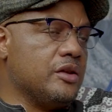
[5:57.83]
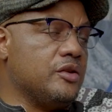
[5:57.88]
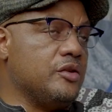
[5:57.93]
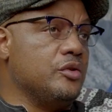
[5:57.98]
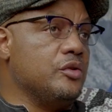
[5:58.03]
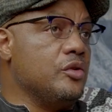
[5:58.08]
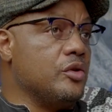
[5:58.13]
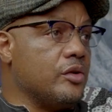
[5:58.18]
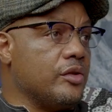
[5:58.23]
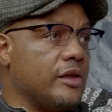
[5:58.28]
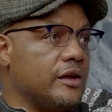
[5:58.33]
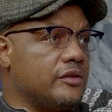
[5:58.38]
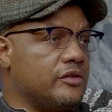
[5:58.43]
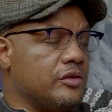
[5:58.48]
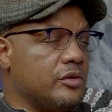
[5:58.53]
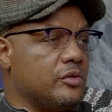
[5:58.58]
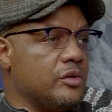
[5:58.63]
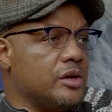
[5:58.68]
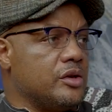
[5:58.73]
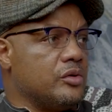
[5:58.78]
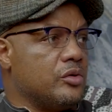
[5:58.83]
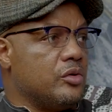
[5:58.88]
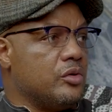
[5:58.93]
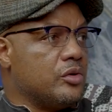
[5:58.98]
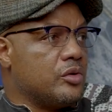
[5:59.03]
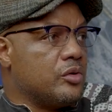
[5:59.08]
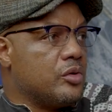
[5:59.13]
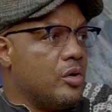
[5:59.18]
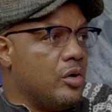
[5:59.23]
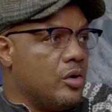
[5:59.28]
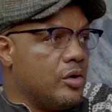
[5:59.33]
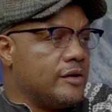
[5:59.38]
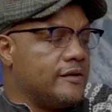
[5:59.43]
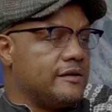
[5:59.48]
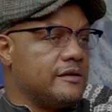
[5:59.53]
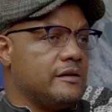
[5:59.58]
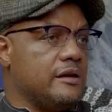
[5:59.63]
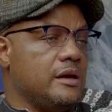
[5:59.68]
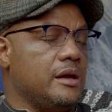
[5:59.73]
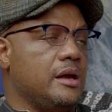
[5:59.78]
You know that you're going to go to
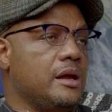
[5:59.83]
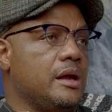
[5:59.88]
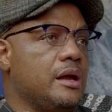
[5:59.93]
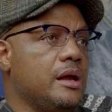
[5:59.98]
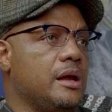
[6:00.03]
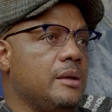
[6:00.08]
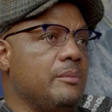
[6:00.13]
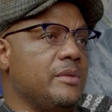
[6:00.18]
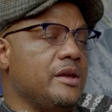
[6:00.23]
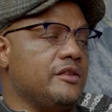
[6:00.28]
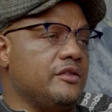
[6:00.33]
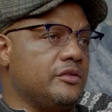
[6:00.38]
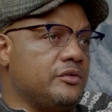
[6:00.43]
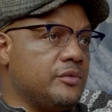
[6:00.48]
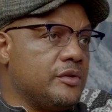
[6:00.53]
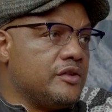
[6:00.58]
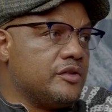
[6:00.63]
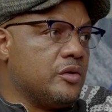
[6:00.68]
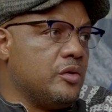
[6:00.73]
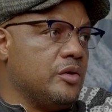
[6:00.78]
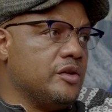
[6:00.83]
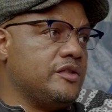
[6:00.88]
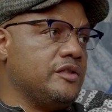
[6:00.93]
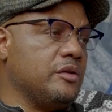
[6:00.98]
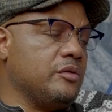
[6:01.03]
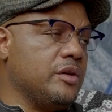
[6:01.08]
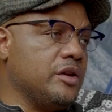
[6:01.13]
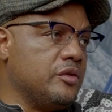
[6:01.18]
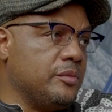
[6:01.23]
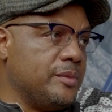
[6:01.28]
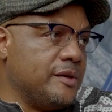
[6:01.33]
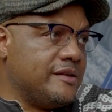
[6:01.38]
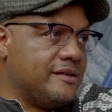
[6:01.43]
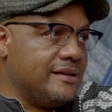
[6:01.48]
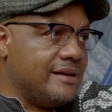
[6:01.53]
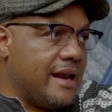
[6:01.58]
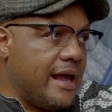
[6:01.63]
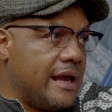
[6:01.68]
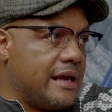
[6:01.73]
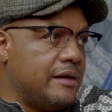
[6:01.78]
court, magistrate's court, you're going to be
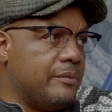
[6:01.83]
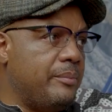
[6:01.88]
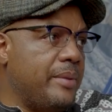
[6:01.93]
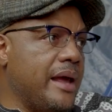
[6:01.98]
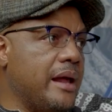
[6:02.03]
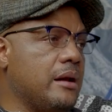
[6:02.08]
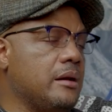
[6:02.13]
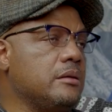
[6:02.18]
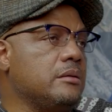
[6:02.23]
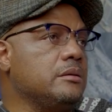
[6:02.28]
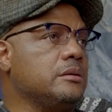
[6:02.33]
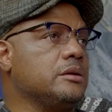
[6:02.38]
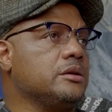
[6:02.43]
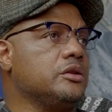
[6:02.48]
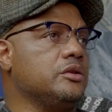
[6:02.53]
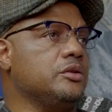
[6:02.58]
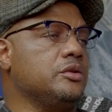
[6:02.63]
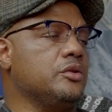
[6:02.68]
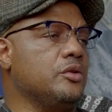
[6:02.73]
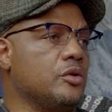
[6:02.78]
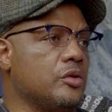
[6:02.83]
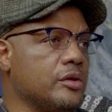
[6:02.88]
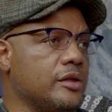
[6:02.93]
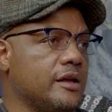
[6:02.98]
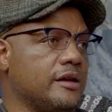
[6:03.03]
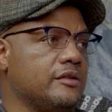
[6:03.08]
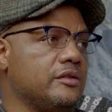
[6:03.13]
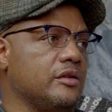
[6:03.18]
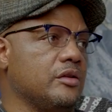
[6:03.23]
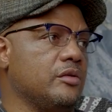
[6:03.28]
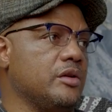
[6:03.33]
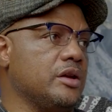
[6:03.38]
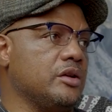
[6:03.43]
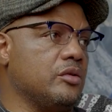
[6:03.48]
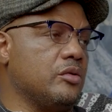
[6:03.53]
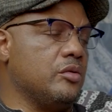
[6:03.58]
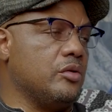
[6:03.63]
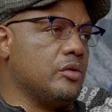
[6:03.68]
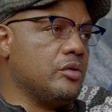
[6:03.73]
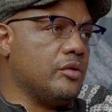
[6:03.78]
denied bail. You know that you're
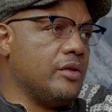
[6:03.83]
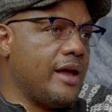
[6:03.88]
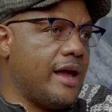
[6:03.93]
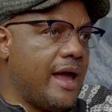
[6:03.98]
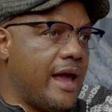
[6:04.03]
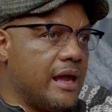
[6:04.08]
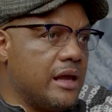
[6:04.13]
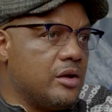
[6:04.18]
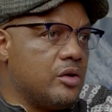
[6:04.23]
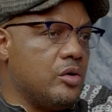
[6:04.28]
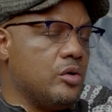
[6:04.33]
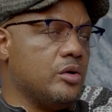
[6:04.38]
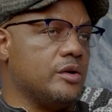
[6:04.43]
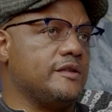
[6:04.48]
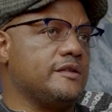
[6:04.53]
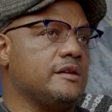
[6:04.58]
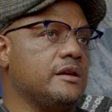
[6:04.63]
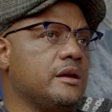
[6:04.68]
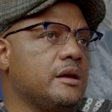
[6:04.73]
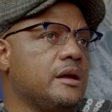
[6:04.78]
going to go to the high court.